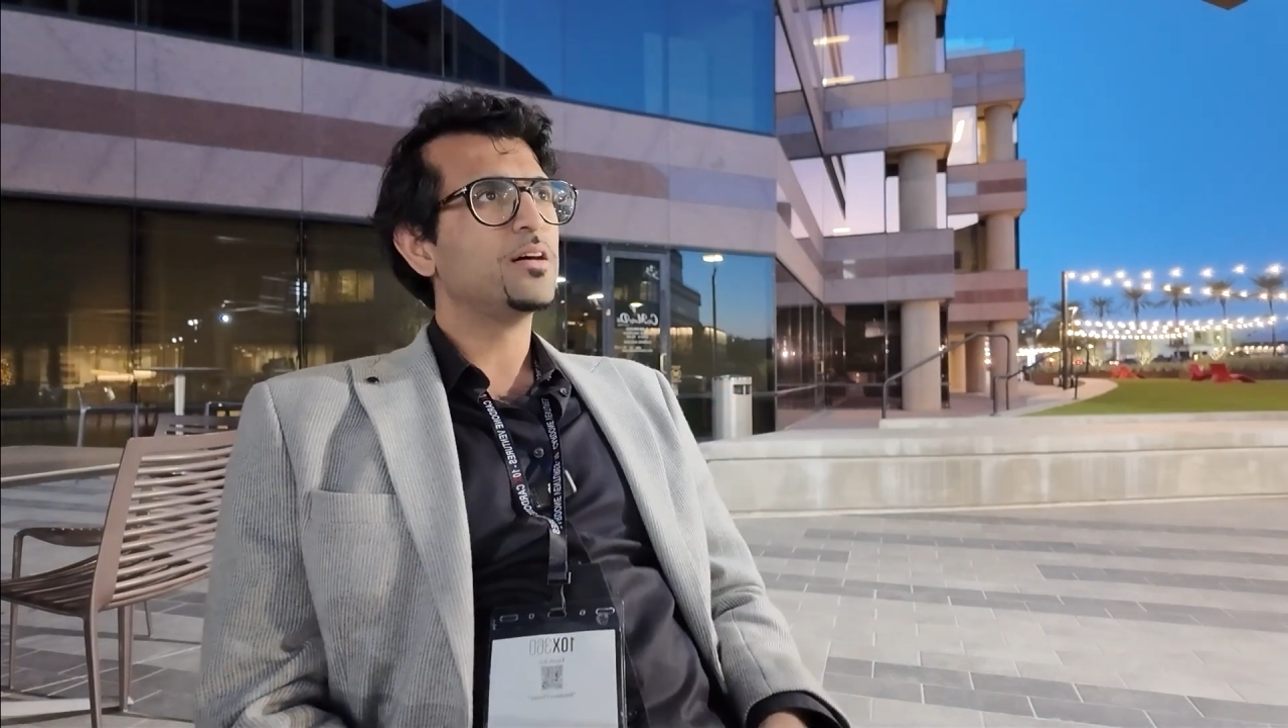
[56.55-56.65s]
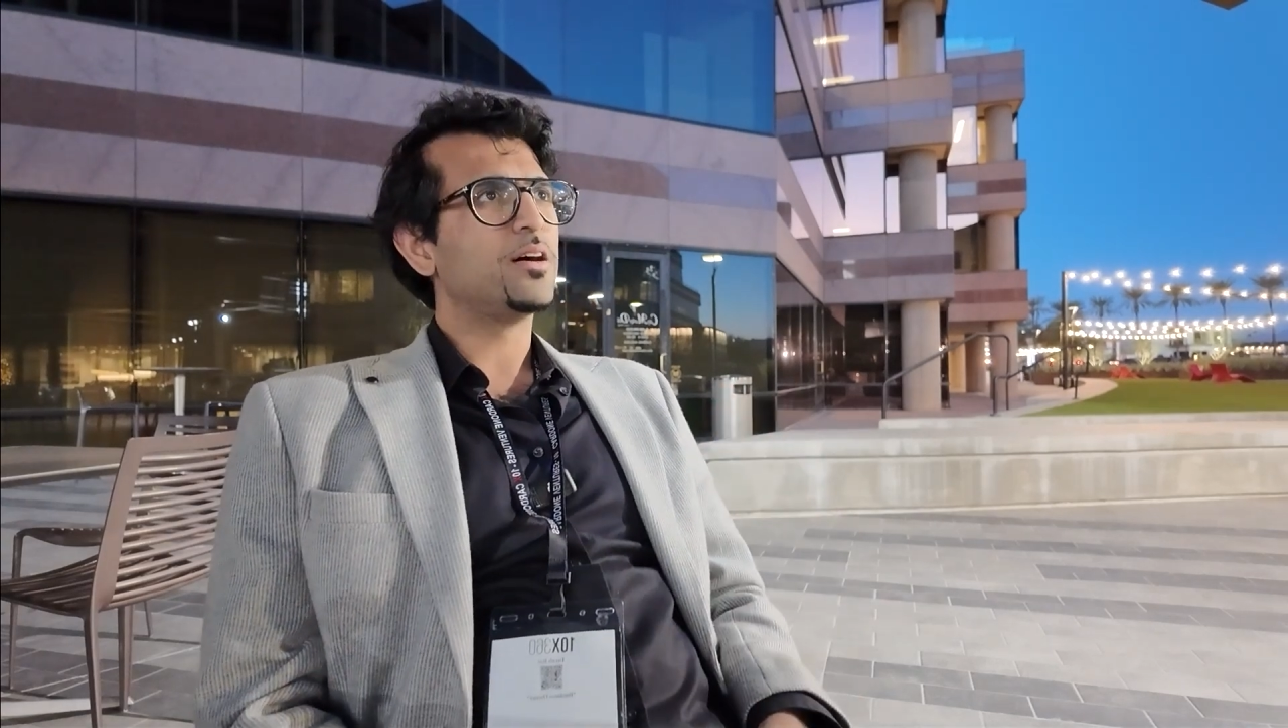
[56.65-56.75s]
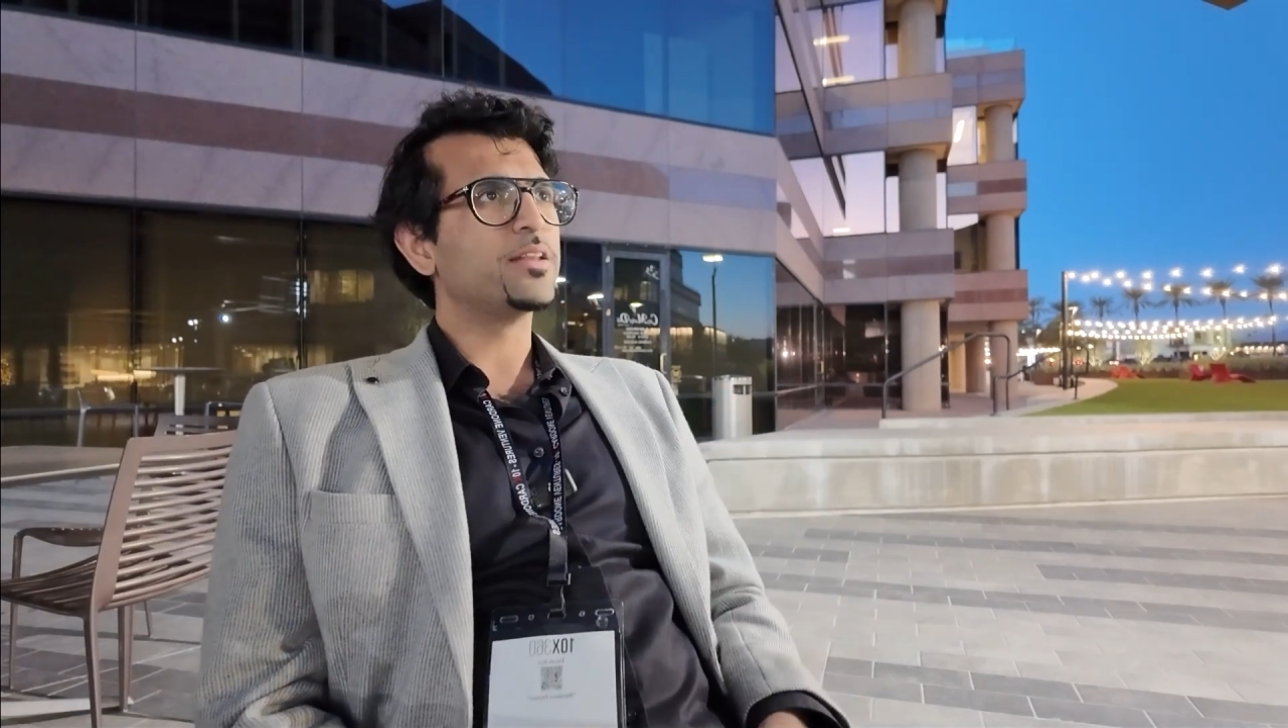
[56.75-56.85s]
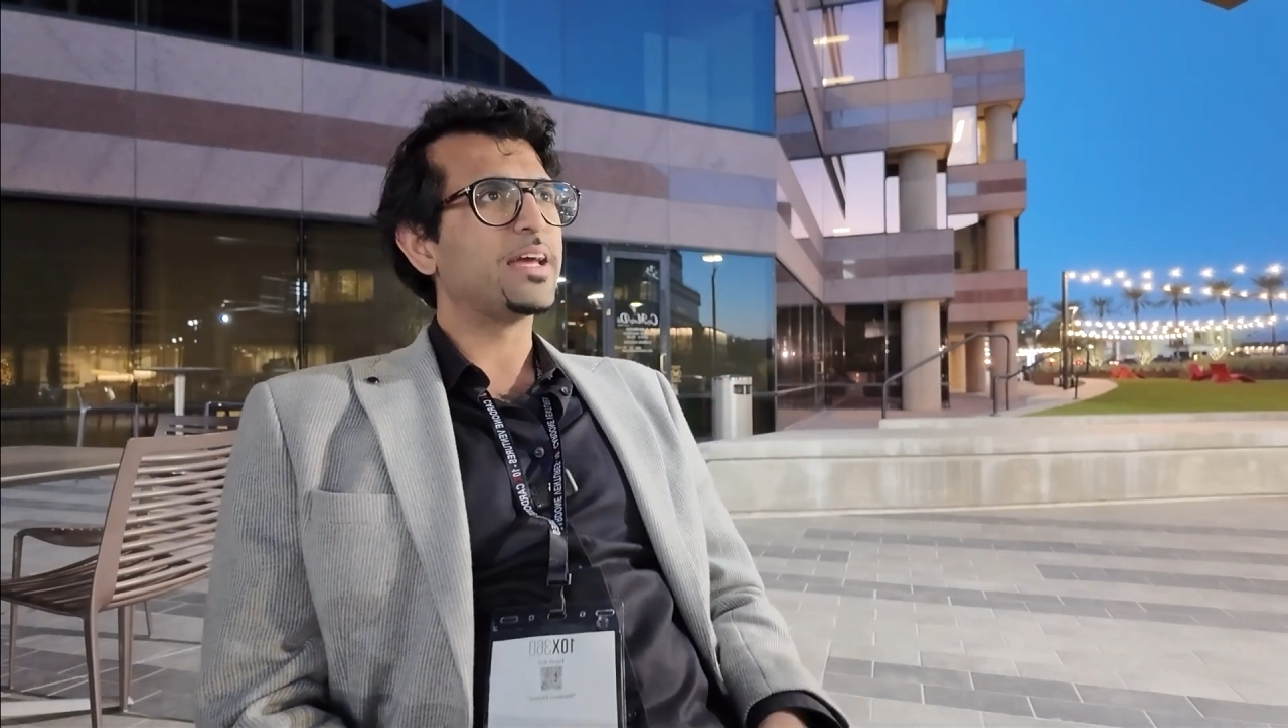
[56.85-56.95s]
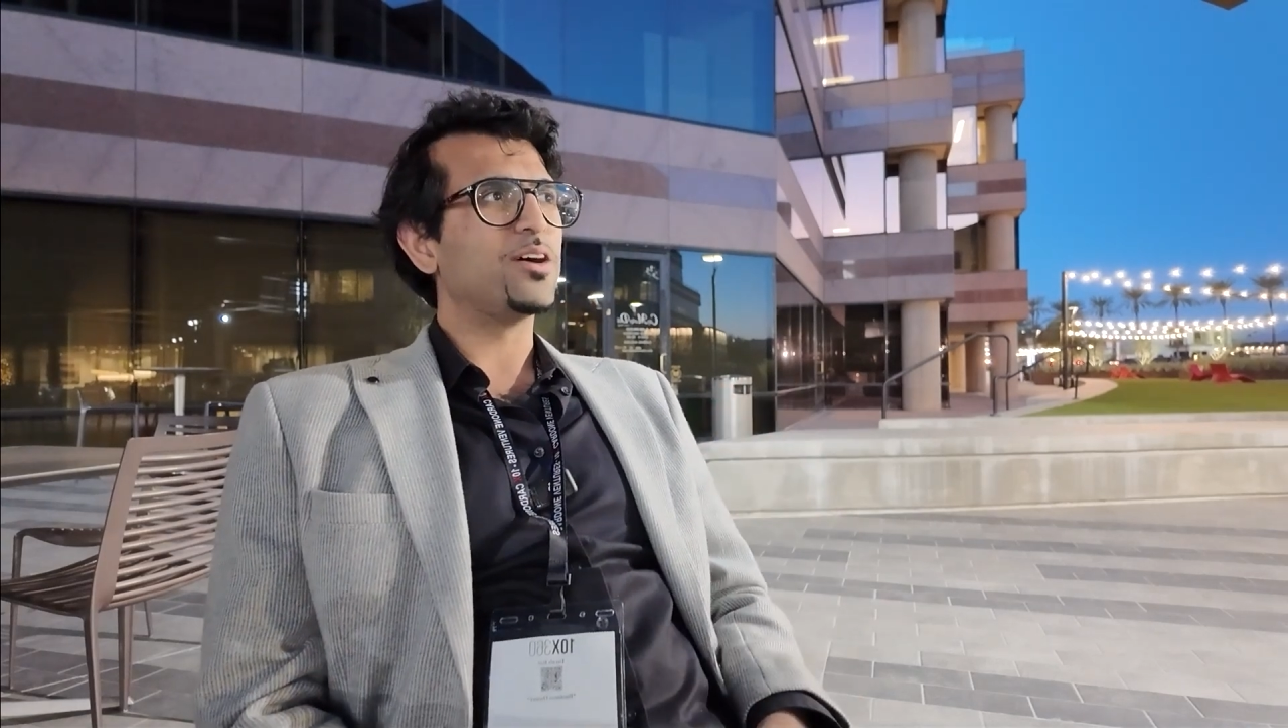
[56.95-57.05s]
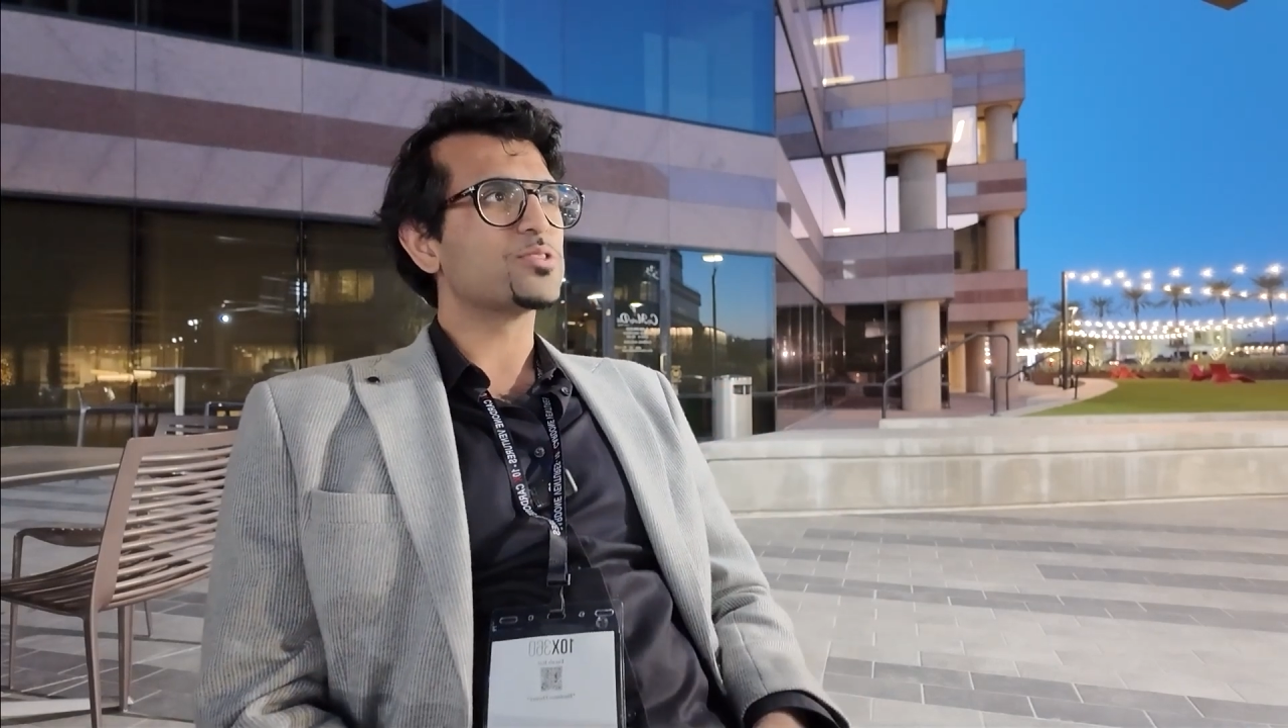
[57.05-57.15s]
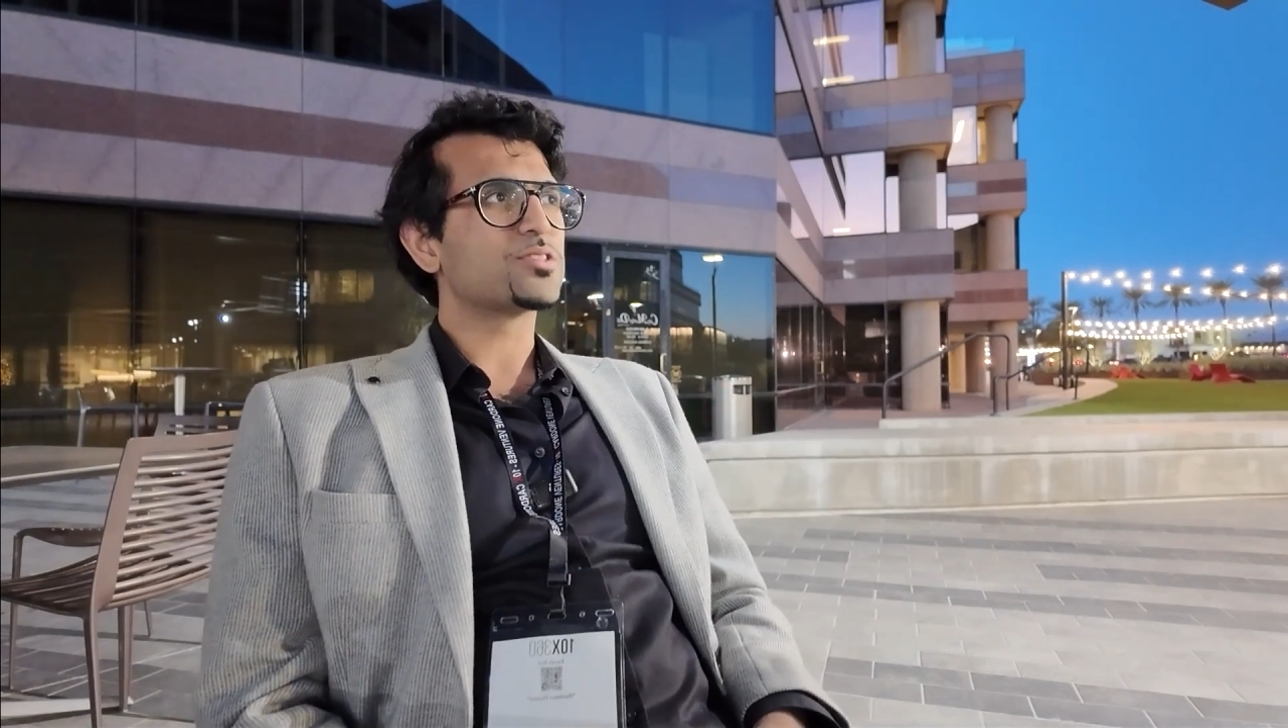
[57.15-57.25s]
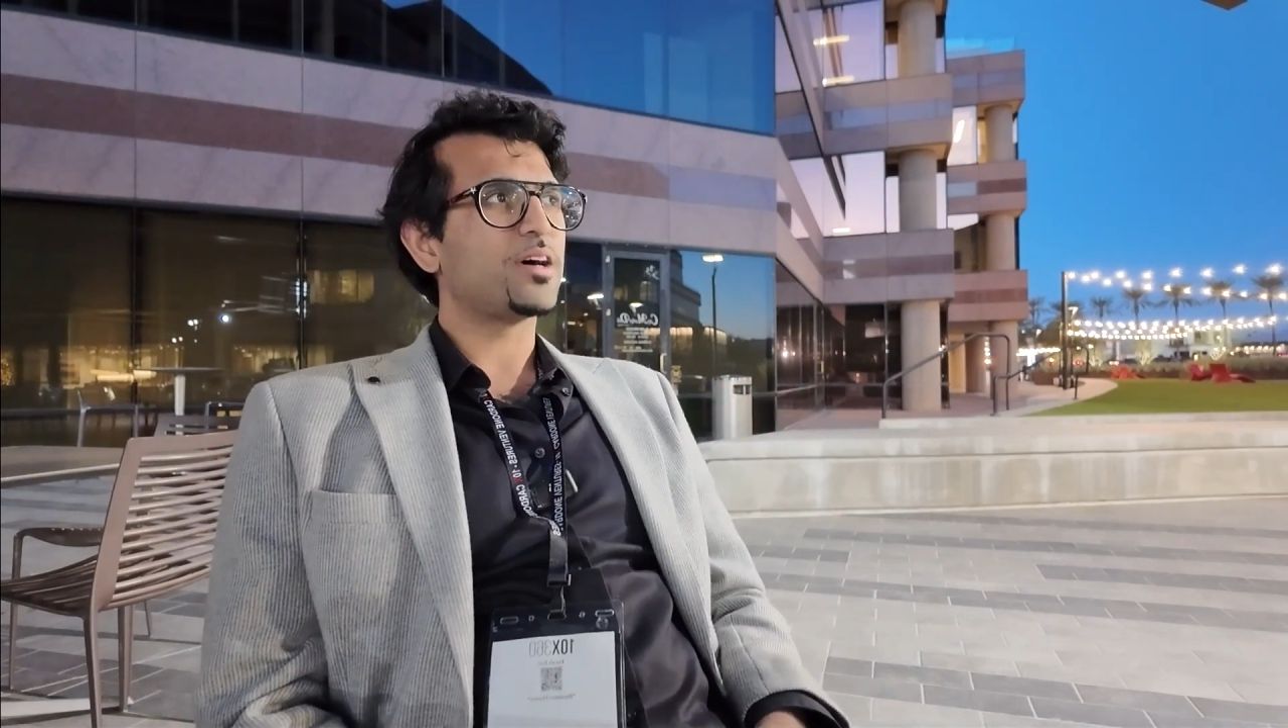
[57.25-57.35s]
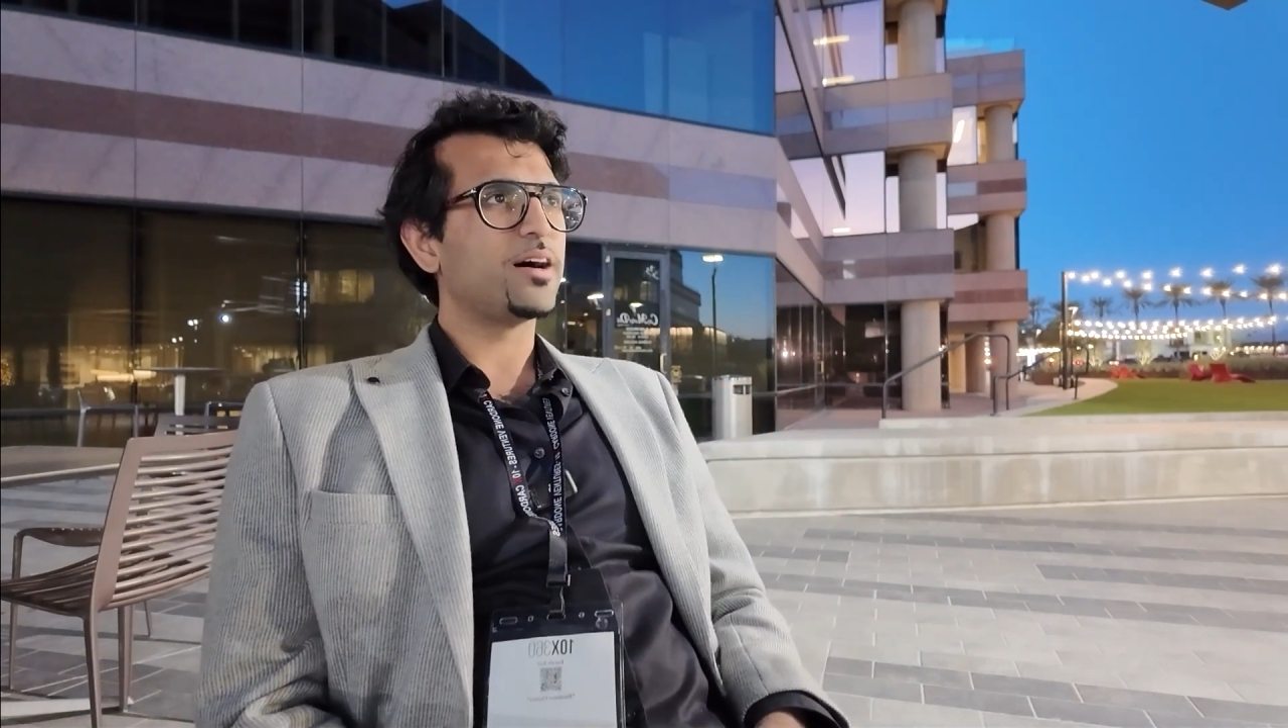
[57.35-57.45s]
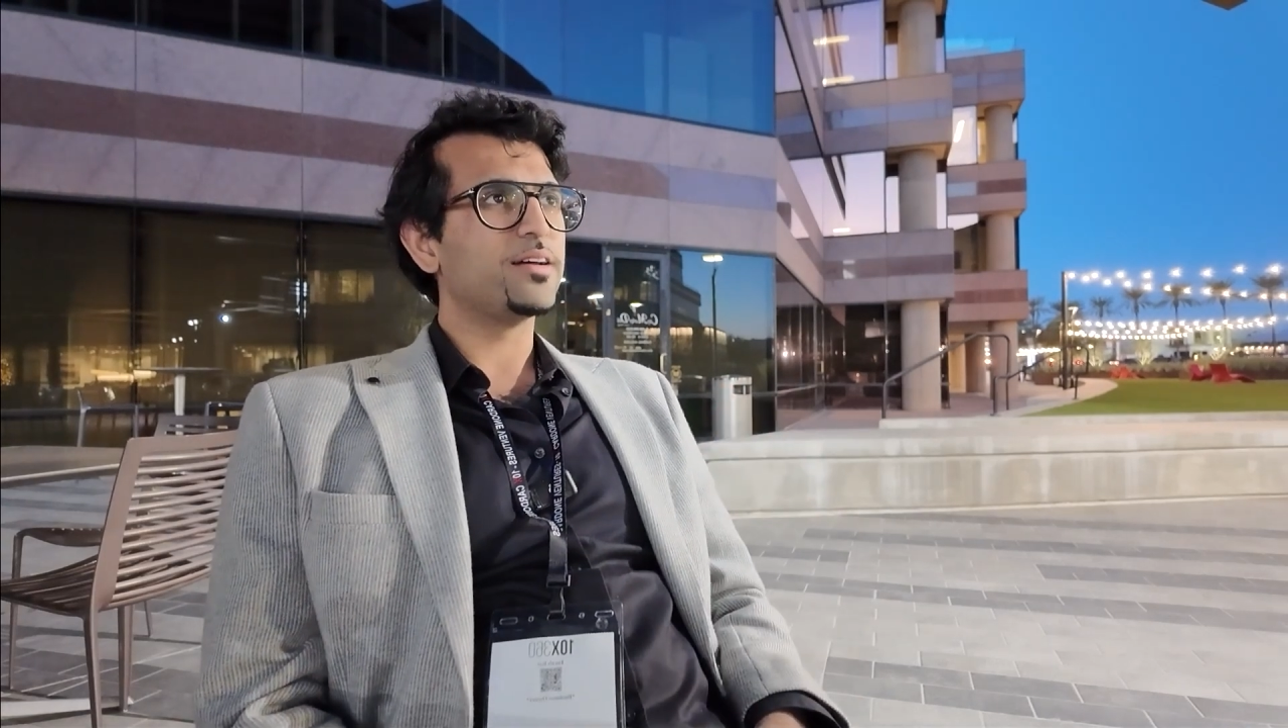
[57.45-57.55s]
on the
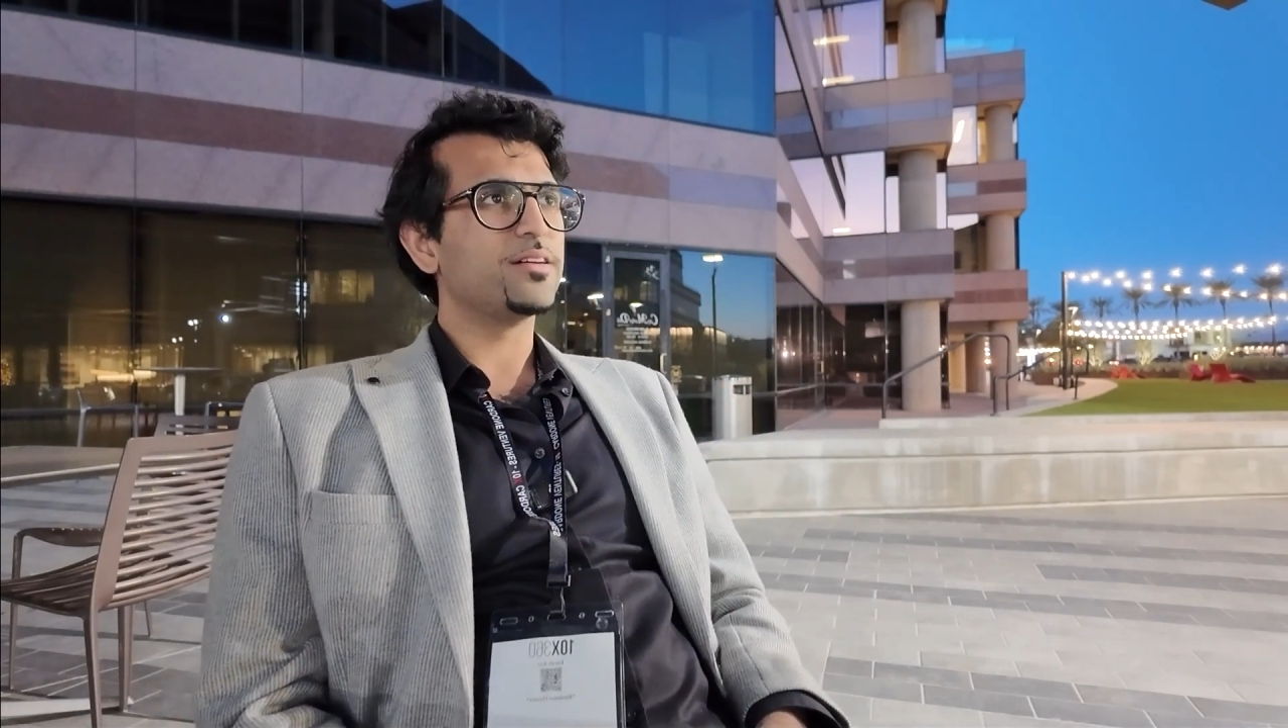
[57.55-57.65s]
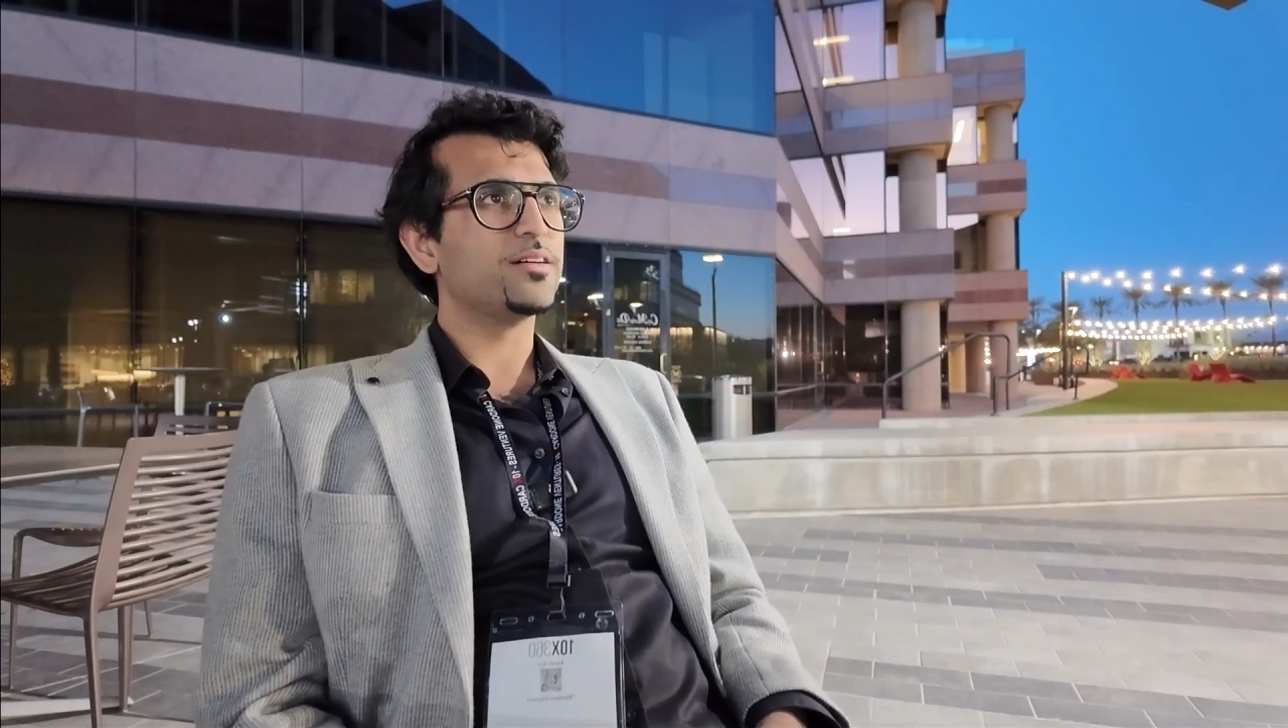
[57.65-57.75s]
outside